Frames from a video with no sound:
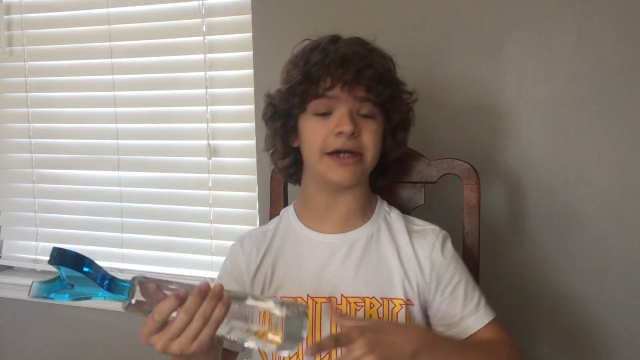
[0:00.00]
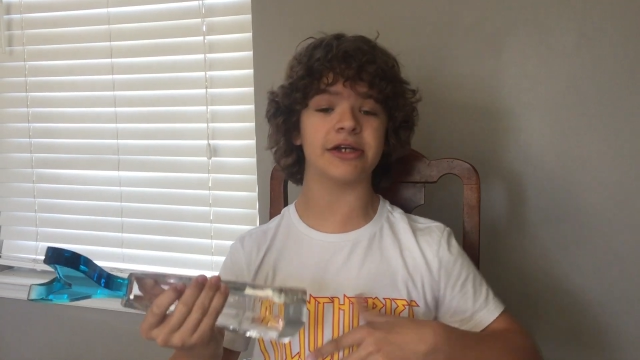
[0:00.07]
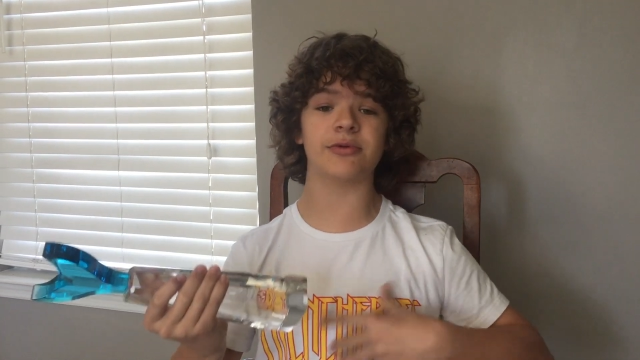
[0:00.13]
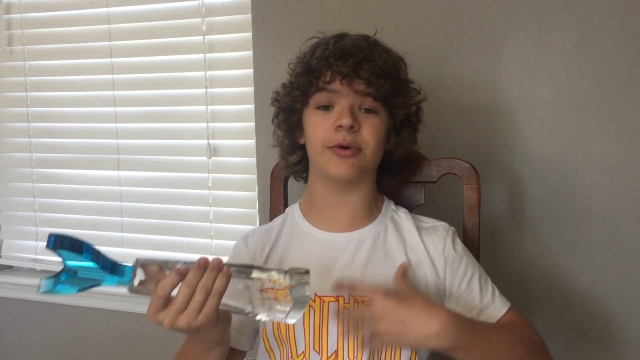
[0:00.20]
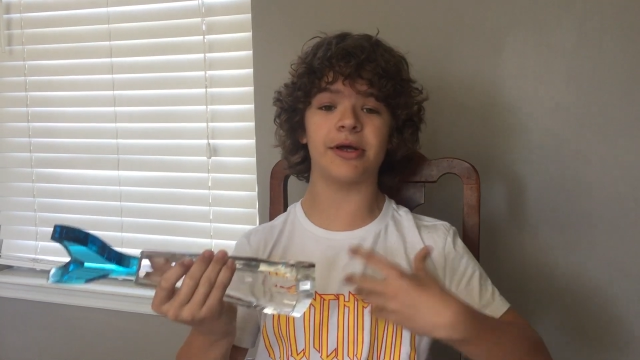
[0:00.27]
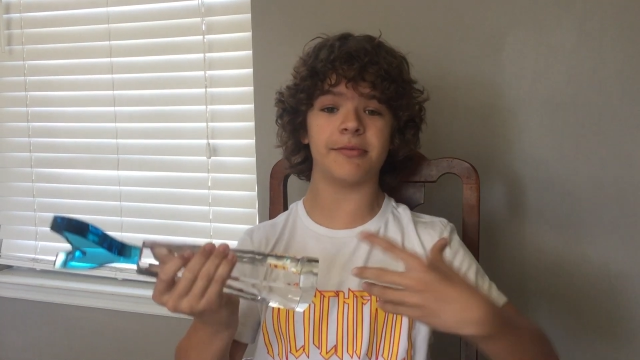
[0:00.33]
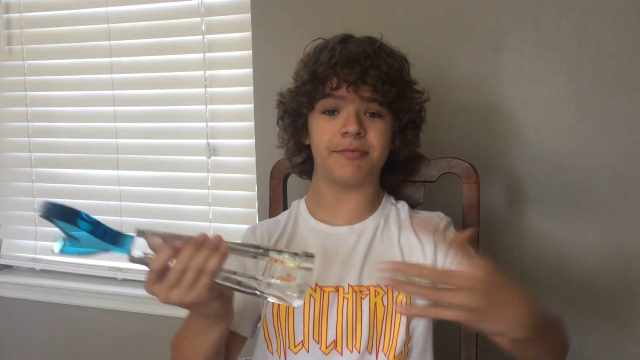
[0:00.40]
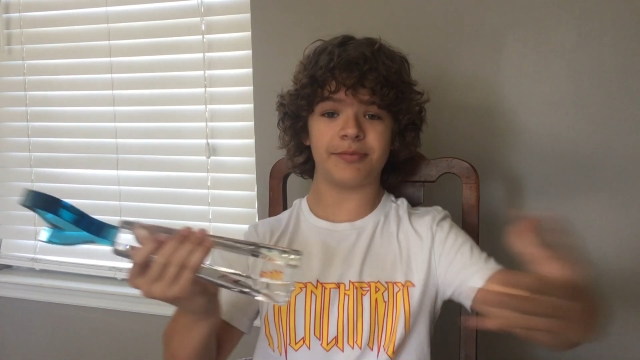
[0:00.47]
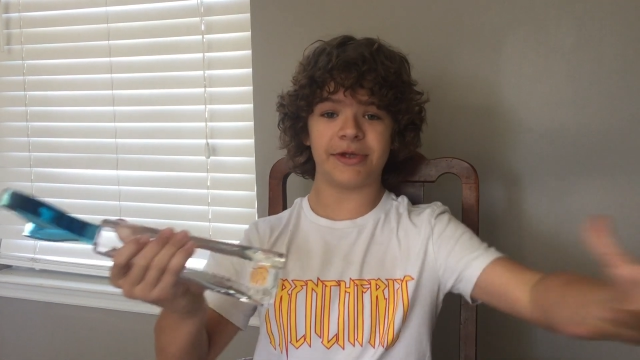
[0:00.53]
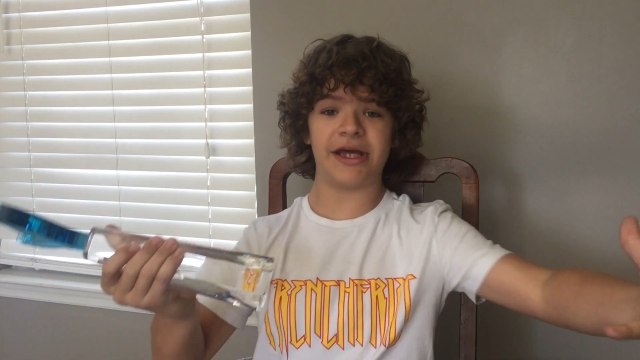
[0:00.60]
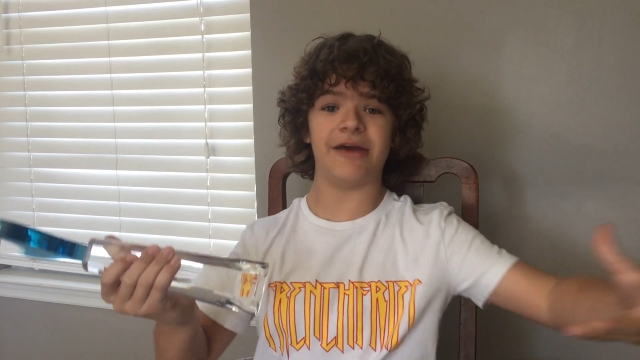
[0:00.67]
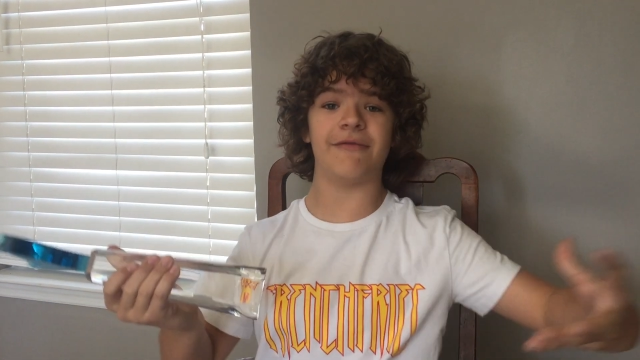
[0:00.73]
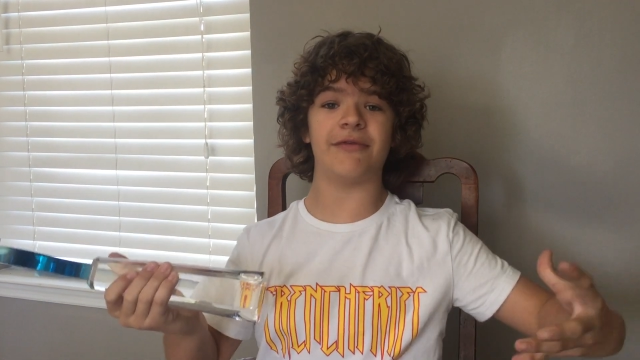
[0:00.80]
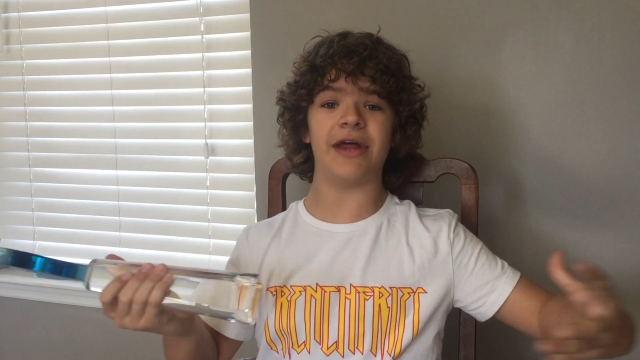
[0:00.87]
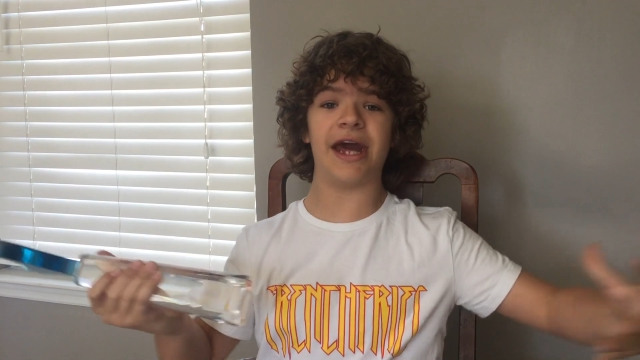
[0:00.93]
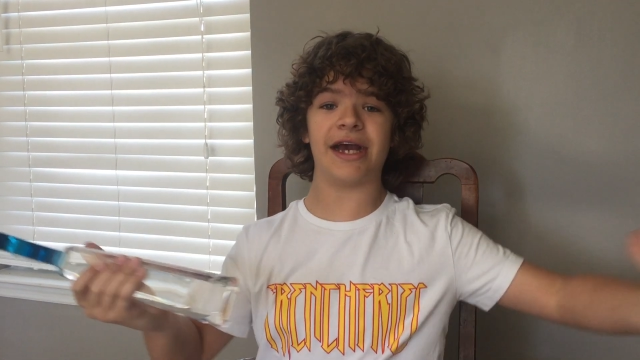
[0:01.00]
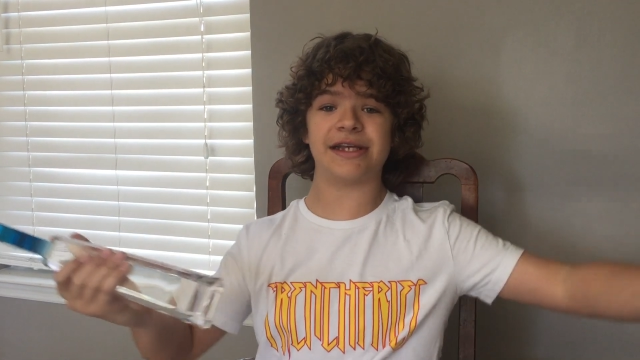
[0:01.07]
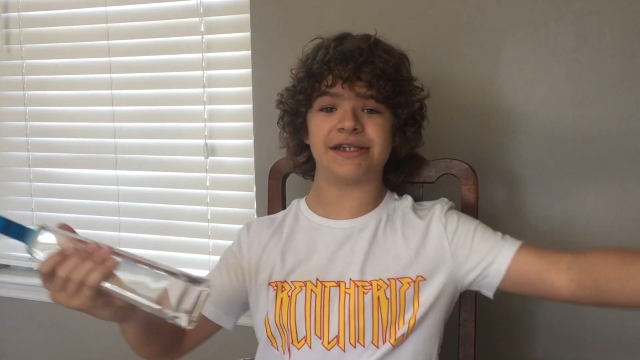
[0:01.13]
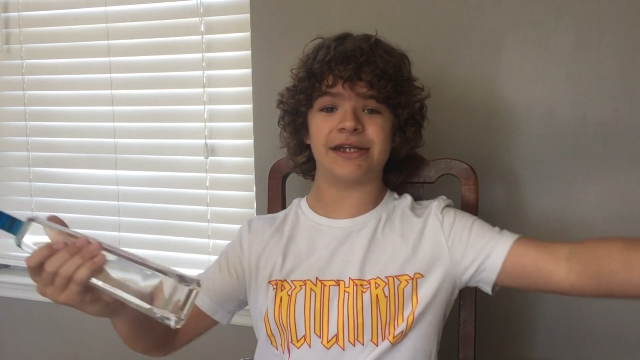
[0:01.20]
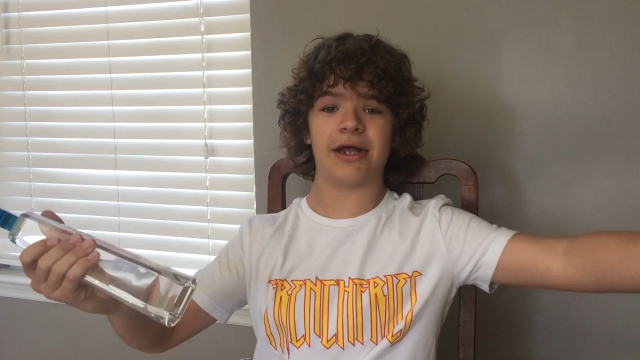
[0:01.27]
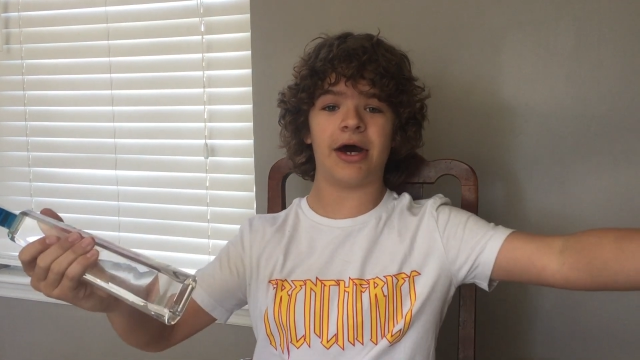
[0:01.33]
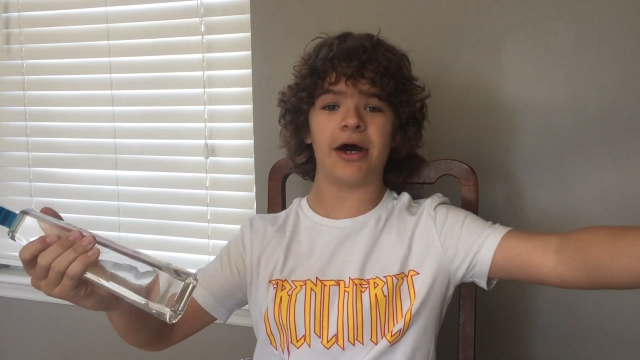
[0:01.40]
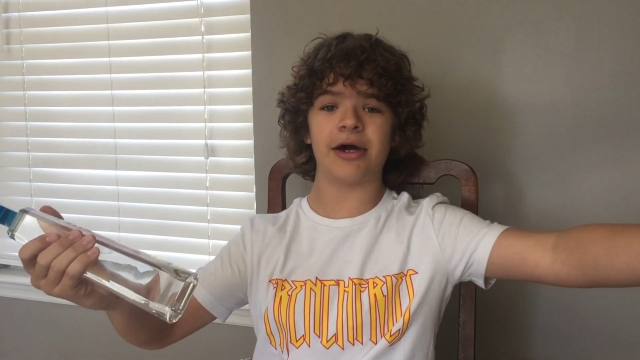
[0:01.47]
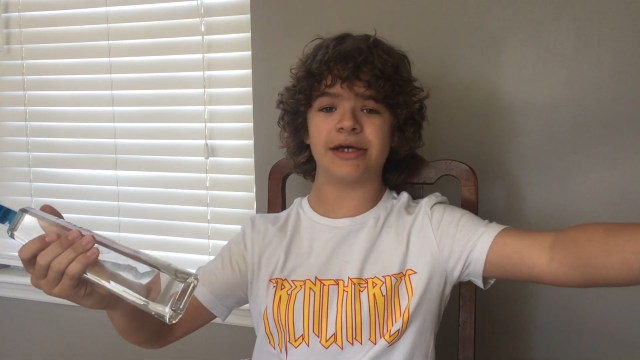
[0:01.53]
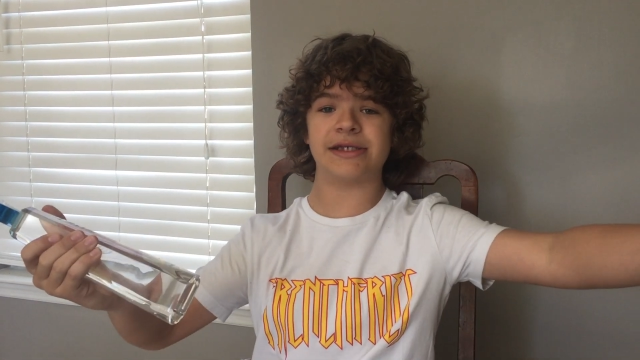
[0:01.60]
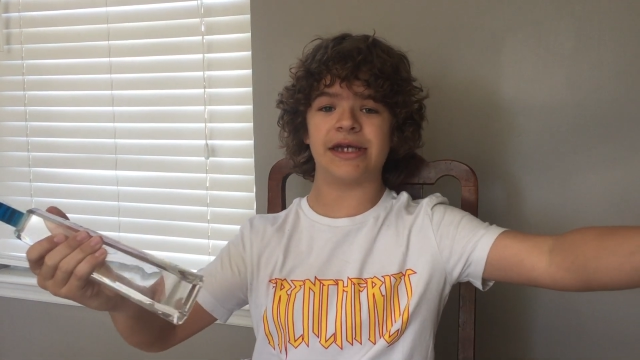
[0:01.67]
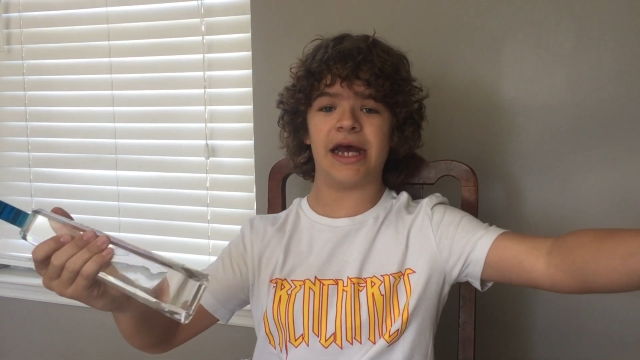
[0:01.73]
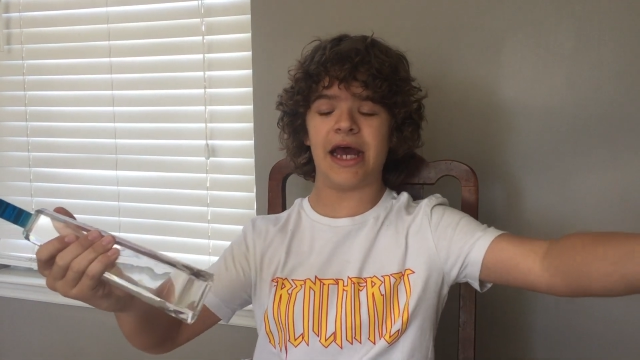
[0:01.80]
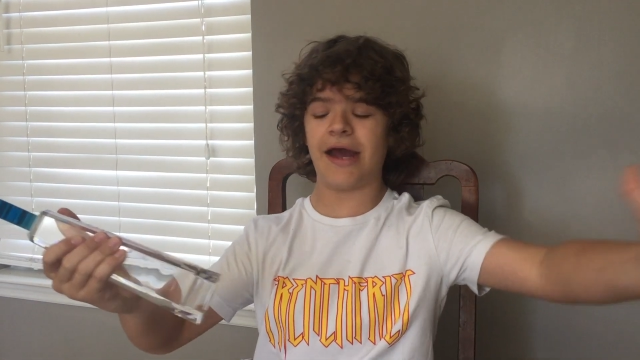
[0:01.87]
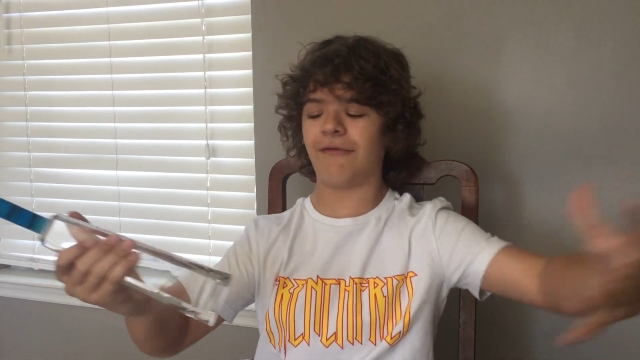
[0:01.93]
I just want to give thanks and
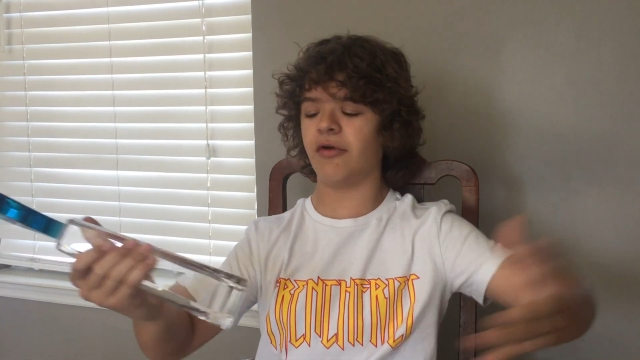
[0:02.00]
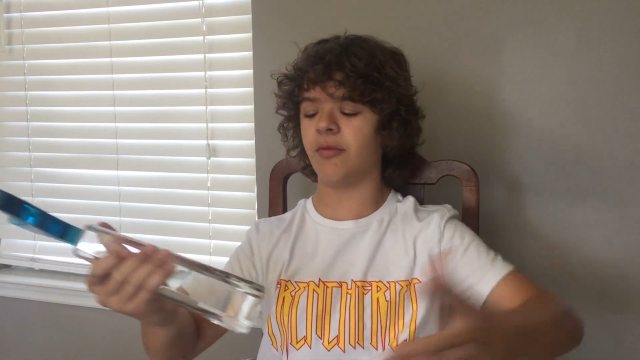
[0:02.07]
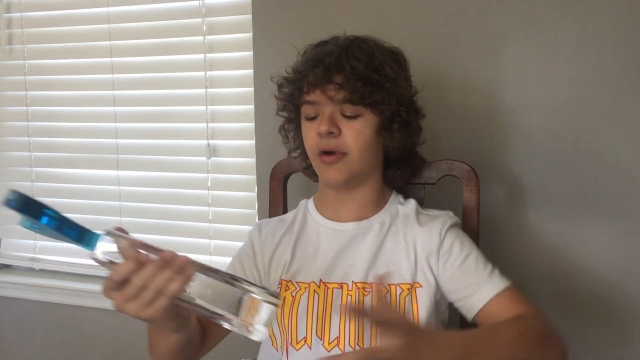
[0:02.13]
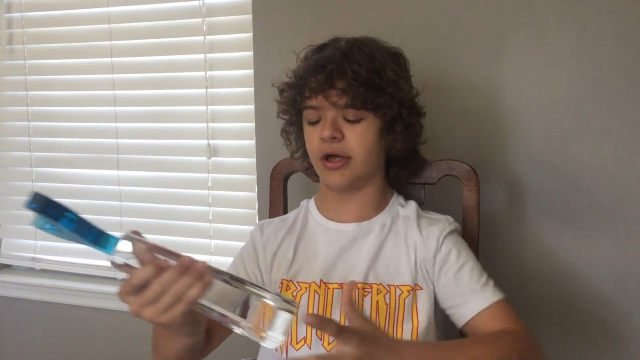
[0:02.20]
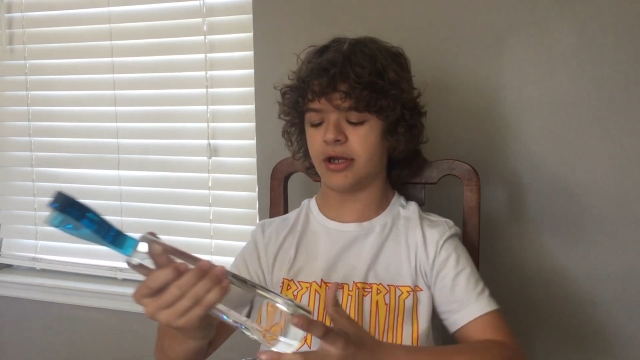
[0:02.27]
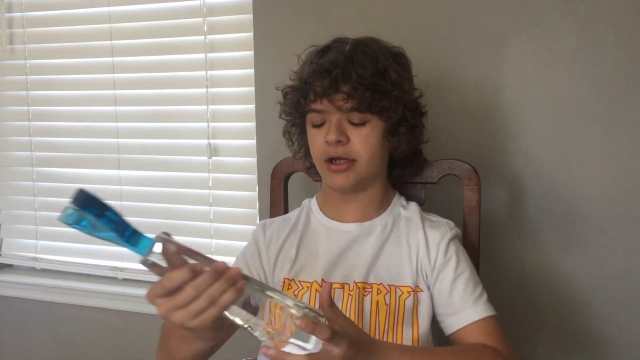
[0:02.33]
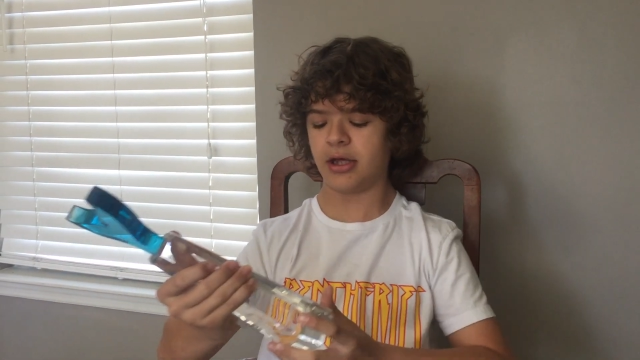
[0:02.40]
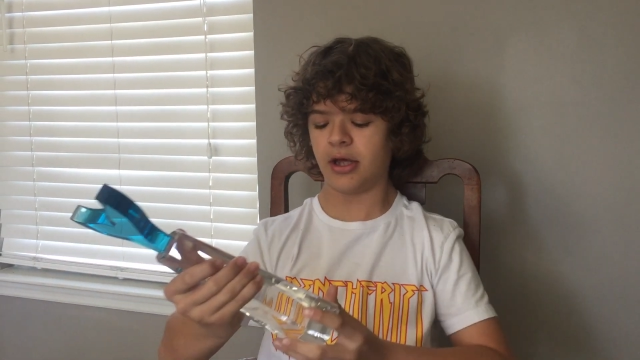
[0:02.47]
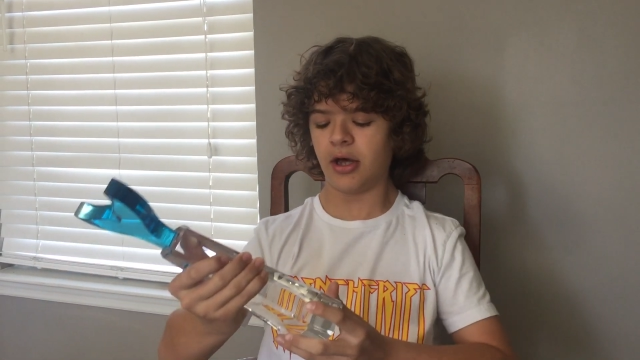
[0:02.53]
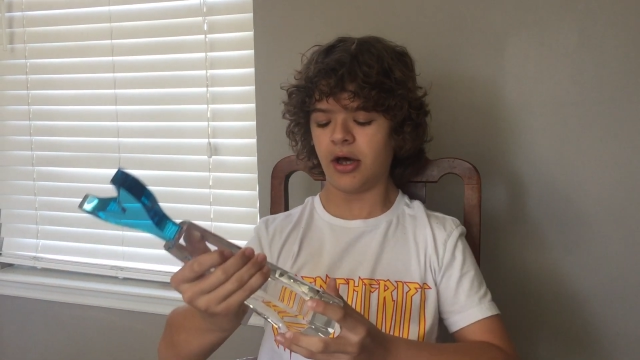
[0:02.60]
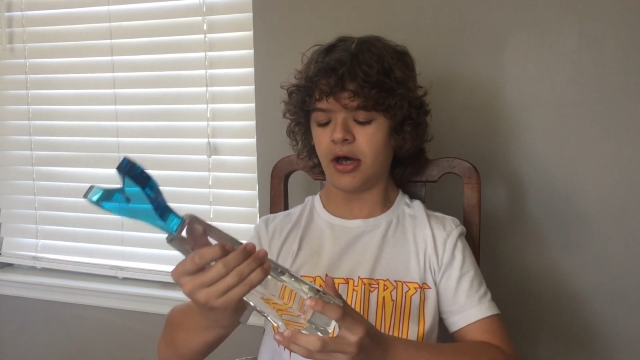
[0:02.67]
hugs to everyone